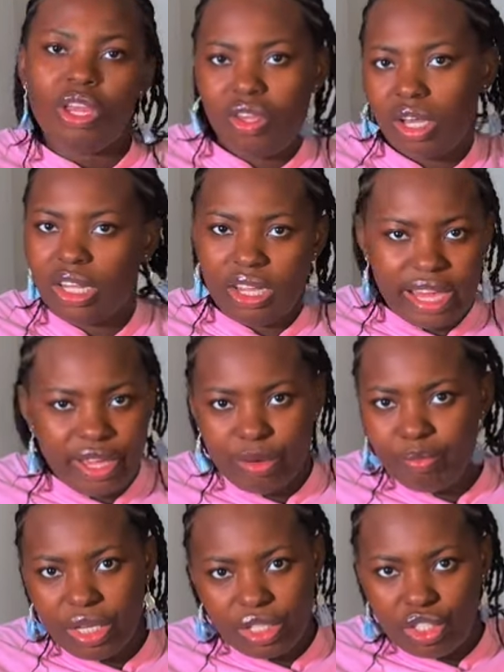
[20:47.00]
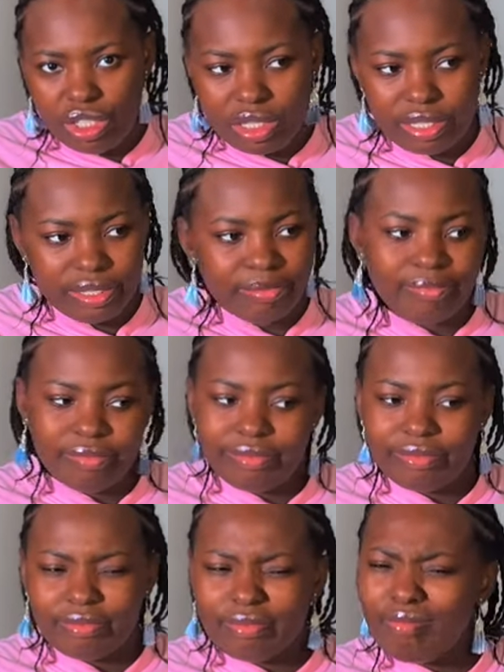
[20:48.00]
you're going to hear your pictures.
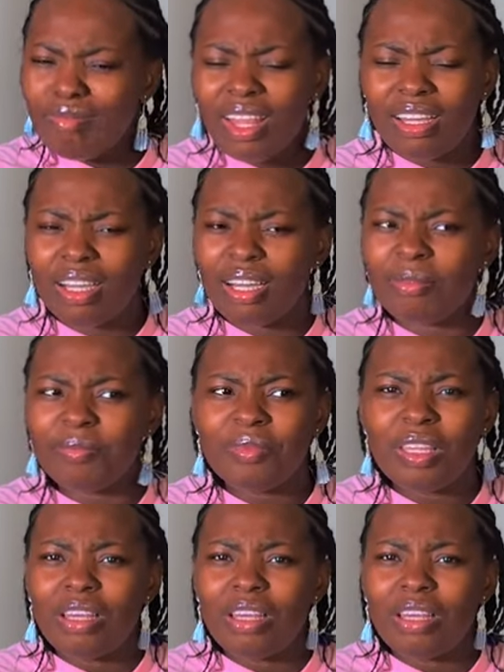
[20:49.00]
I